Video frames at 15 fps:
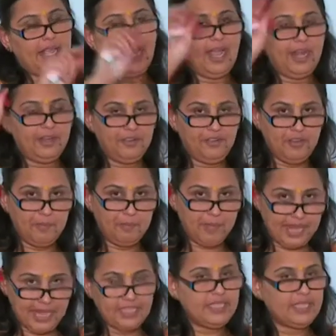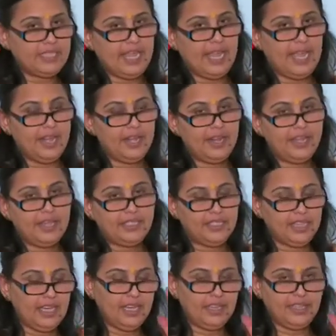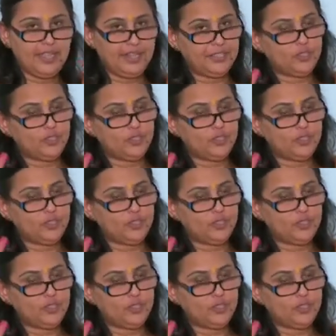and it remains there till there